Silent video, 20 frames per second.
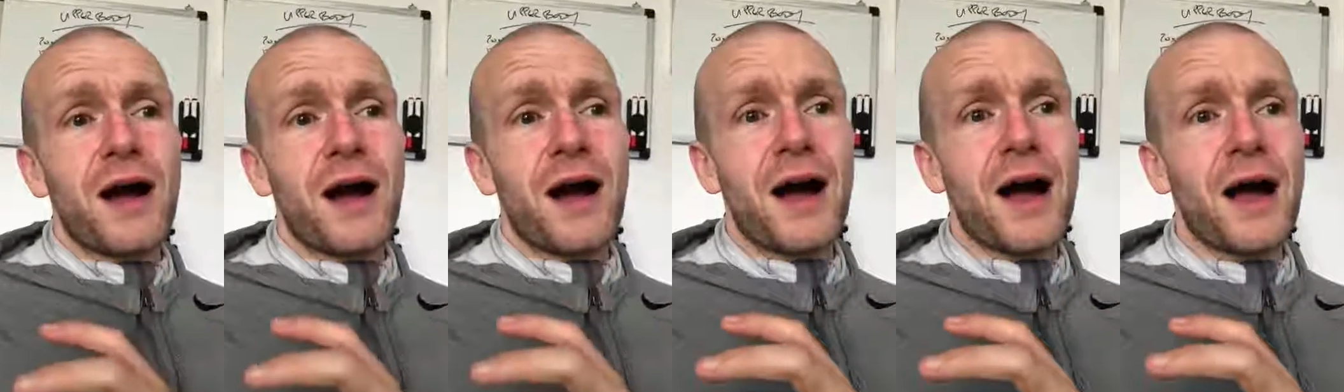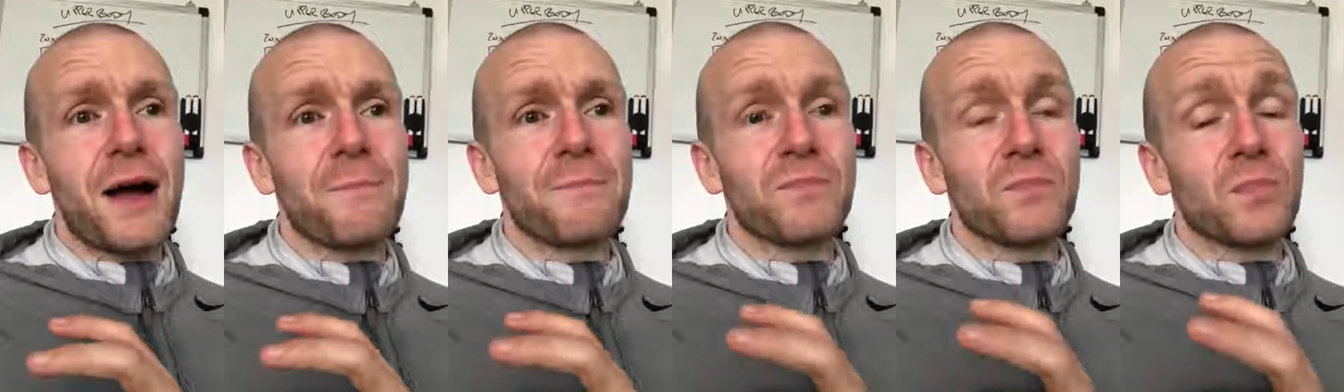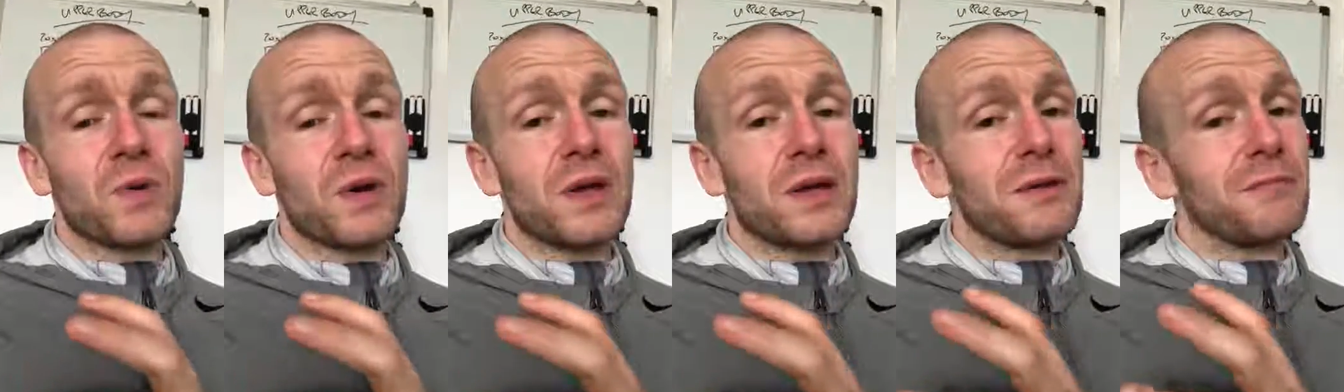
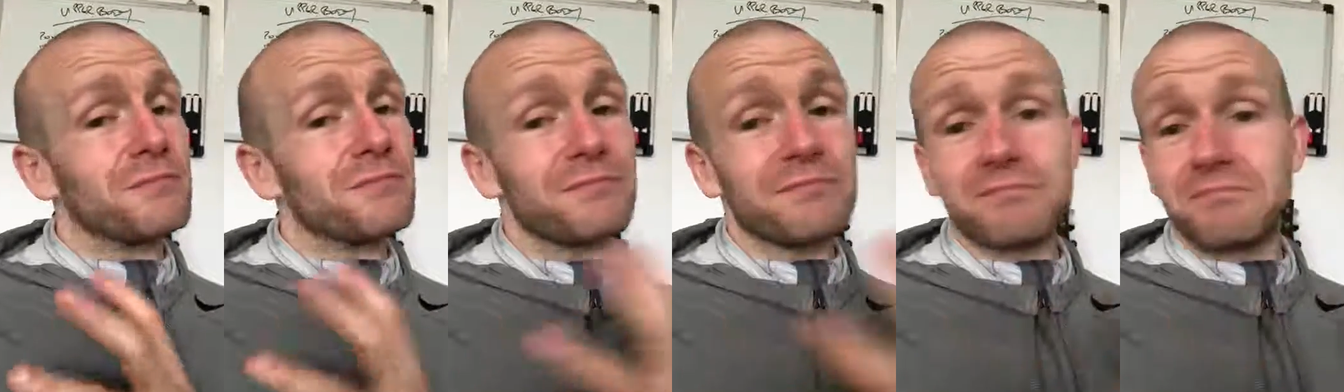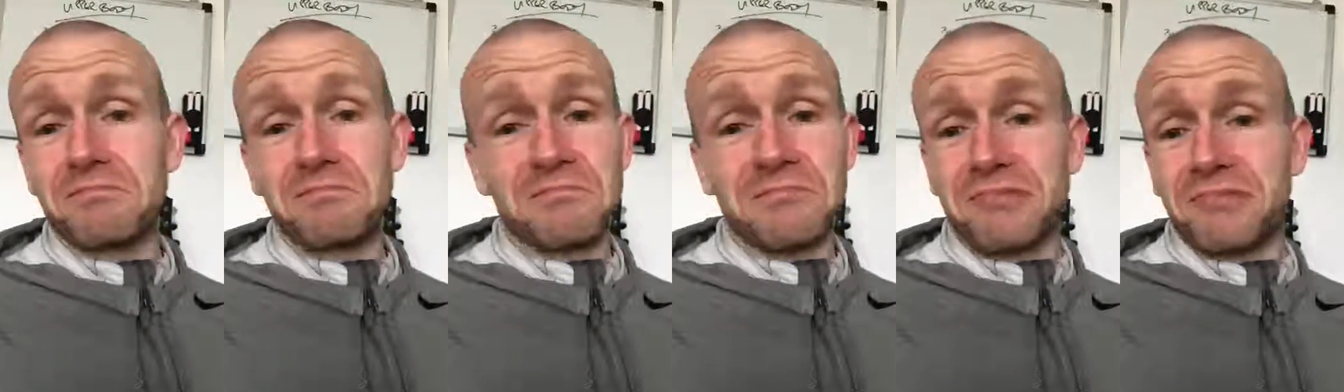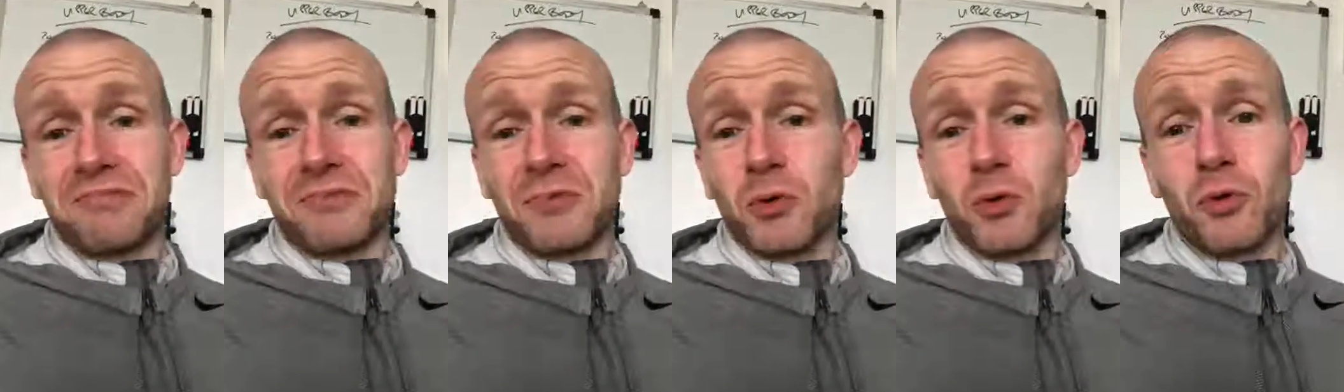Um, with
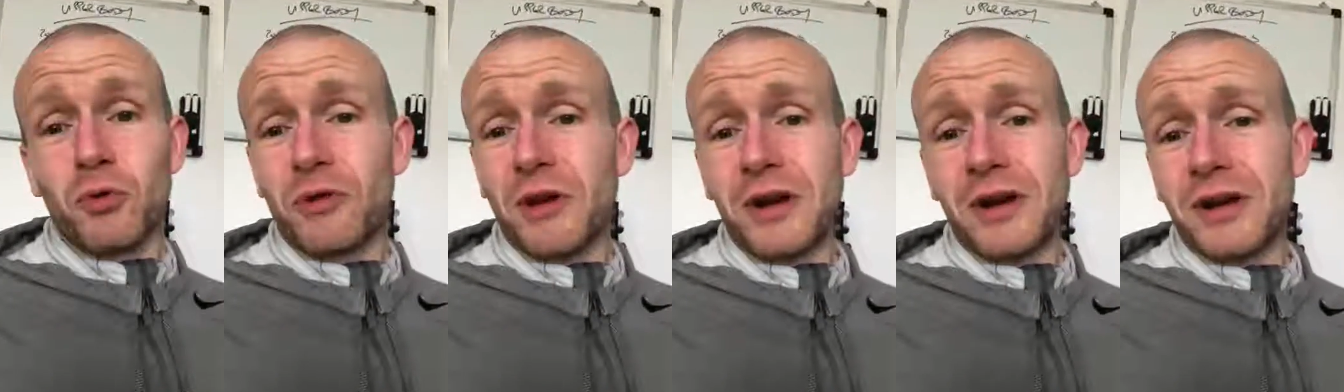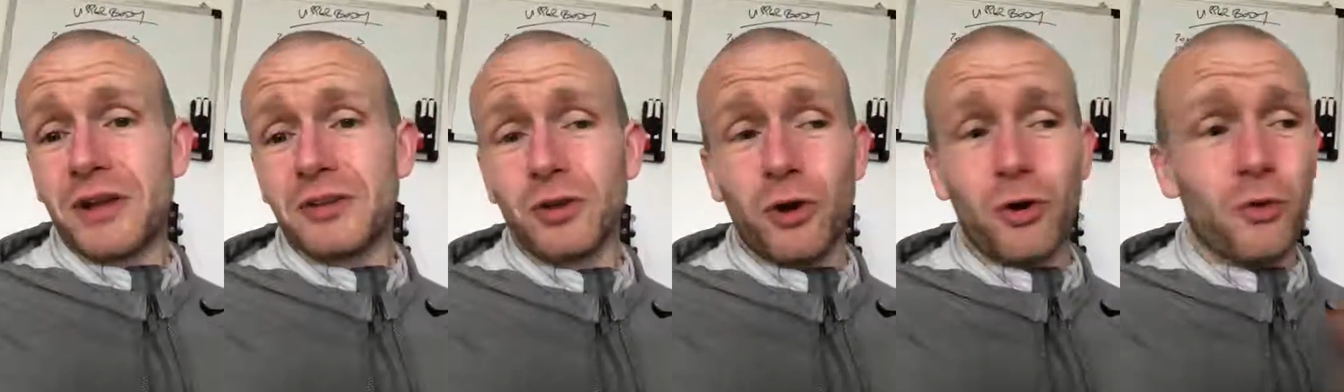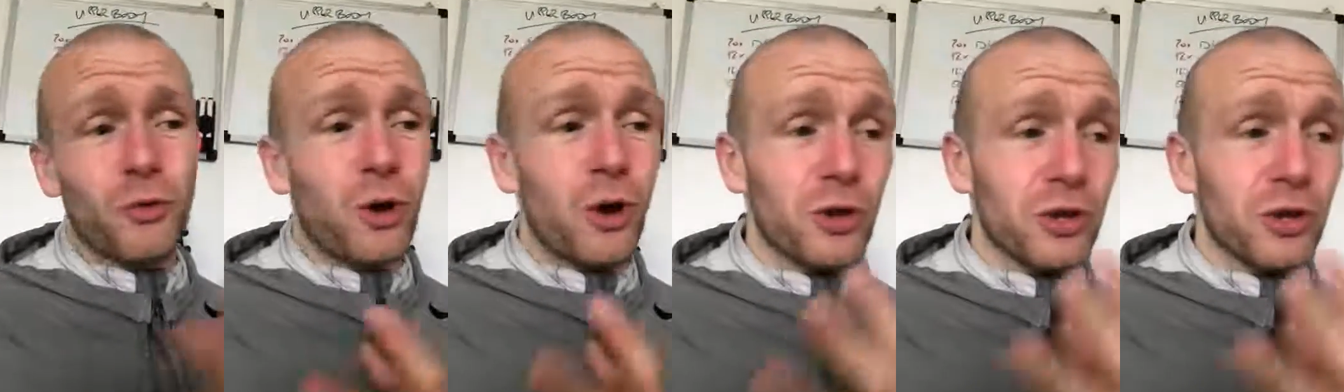no running at all.